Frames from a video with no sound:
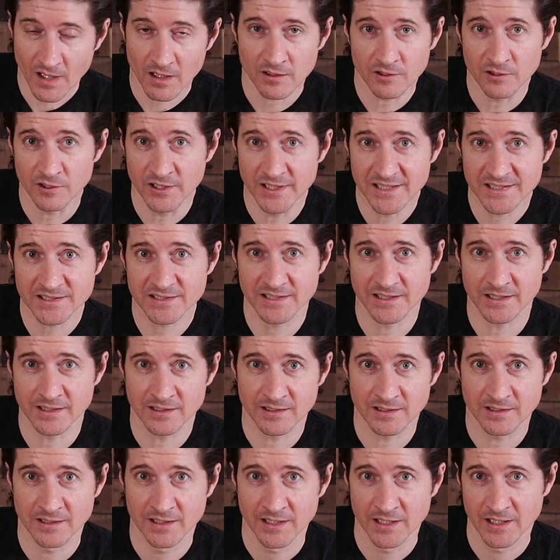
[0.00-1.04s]

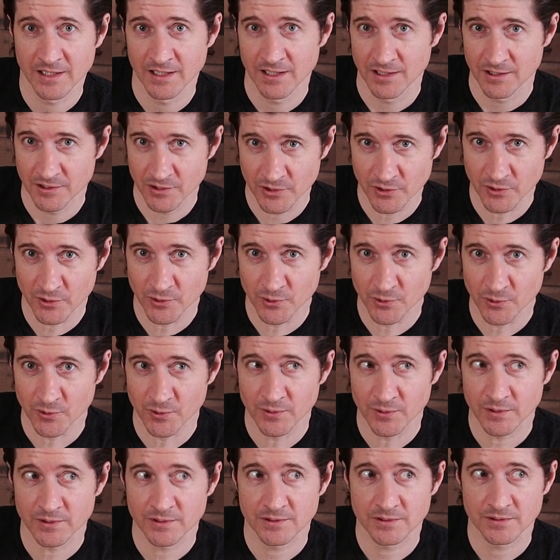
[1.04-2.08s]
listen
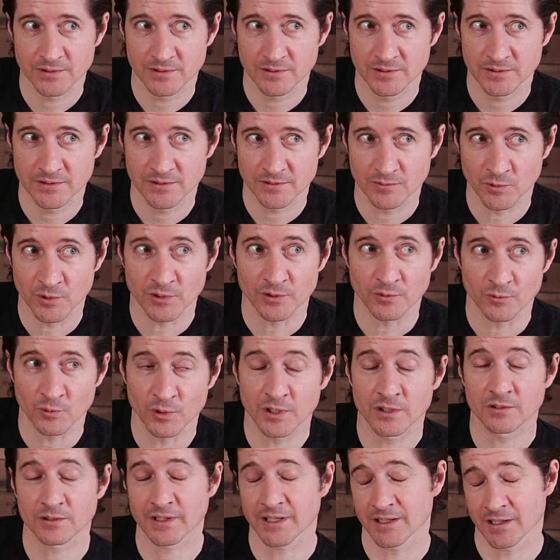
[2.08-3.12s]
to, well,
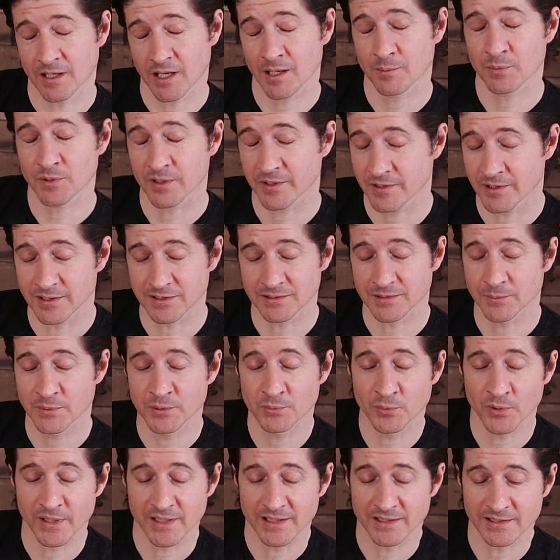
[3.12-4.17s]
well, okay, a couple of things. Let me
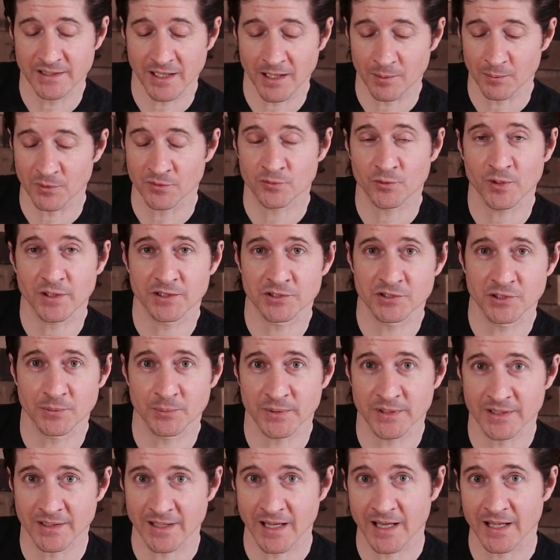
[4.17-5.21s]
break it down before I
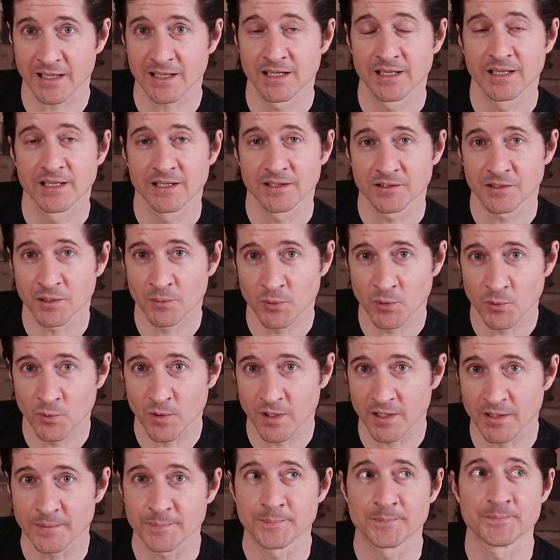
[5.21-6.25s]
jump into that. Number
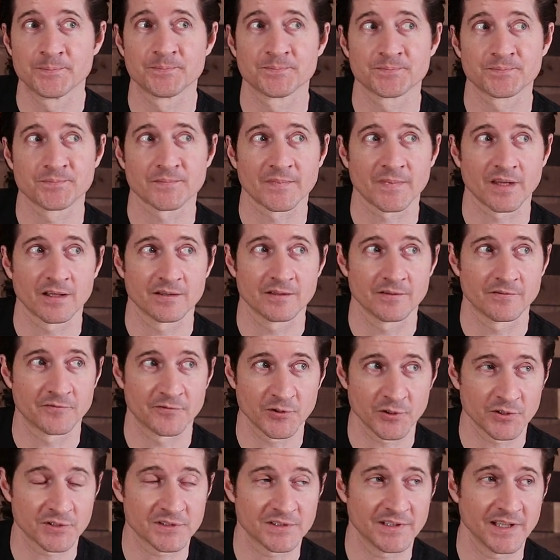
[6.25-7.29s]
one, the
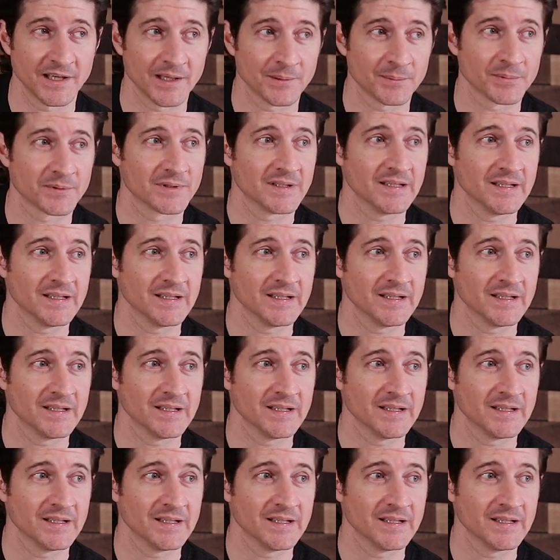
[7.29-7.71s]
first step